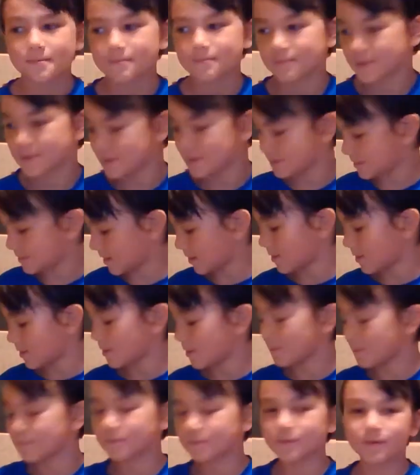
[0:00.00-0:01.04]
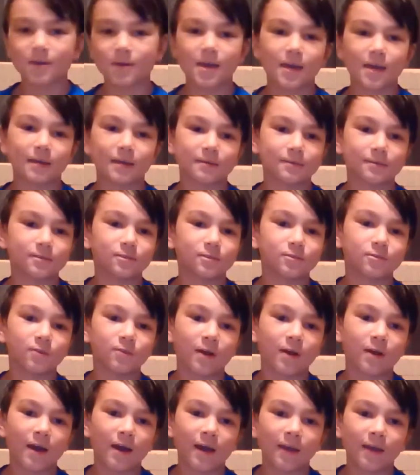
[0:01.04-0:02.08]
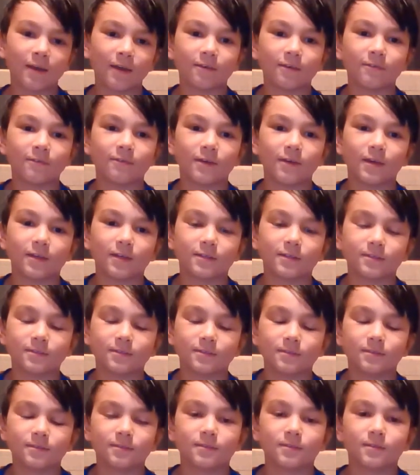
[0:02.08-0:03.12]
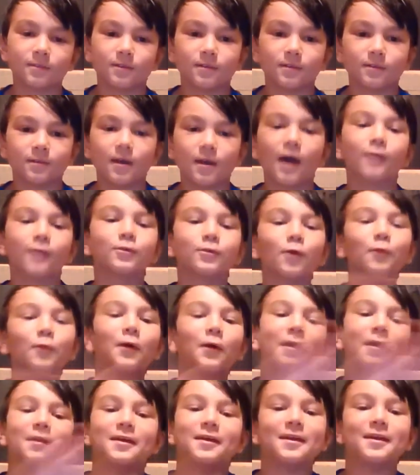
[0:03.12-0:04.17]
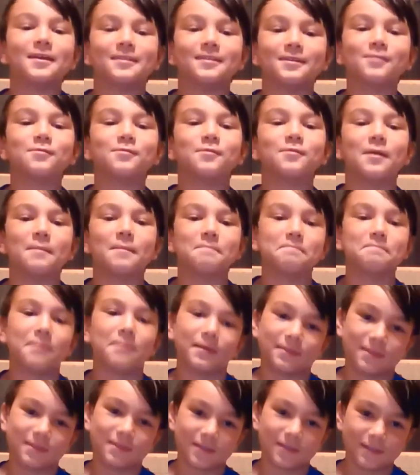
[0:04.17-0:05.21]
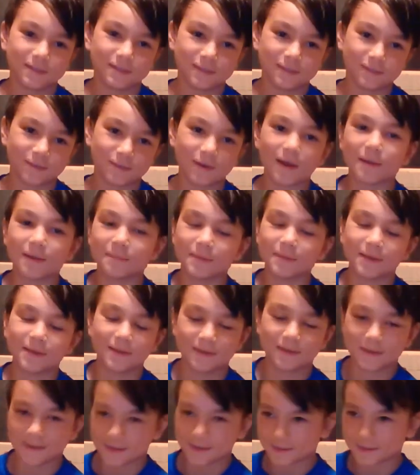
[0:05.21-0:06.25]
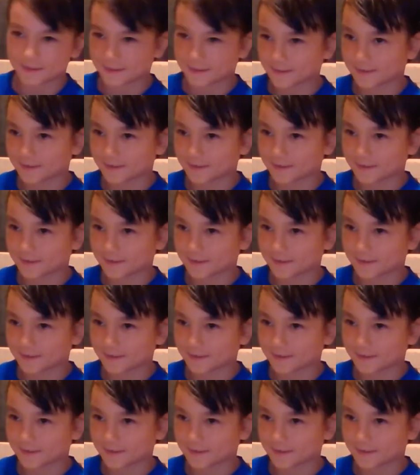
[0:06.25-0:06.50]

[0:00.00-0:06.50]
Means I hope you subscribe, and I don't want any red buttons. I mean, like